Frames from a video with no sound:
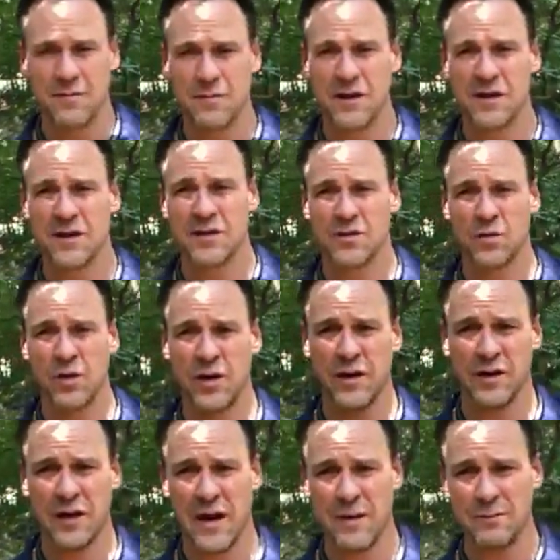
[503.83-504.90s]
because
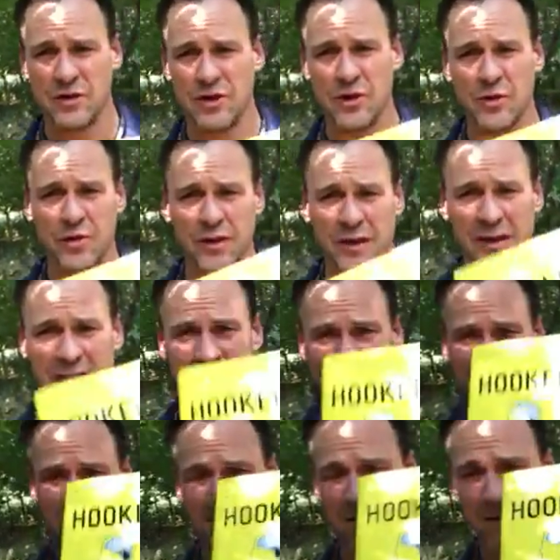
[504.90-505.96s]
what I'm doing in
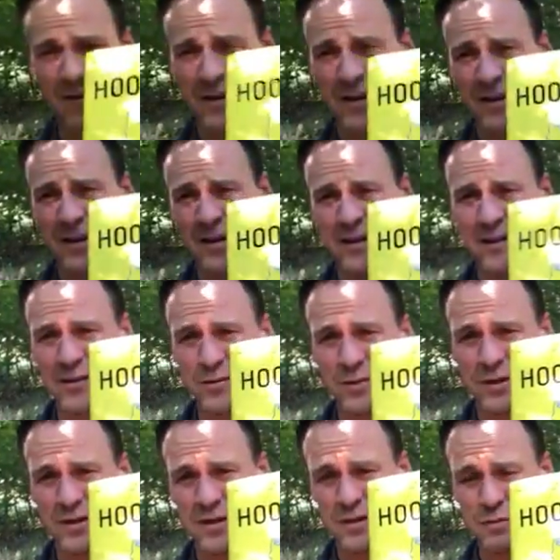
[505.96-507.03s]
here is
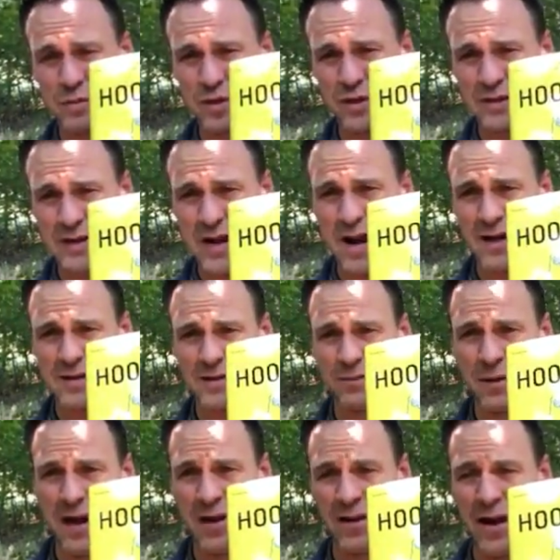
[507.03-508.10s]
what this book talks
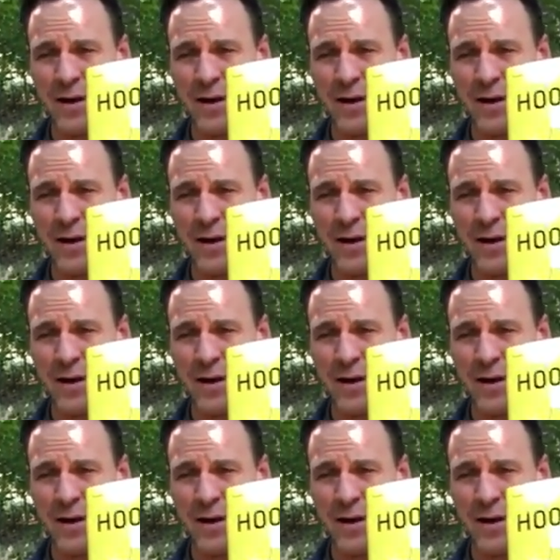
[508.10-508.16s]
about.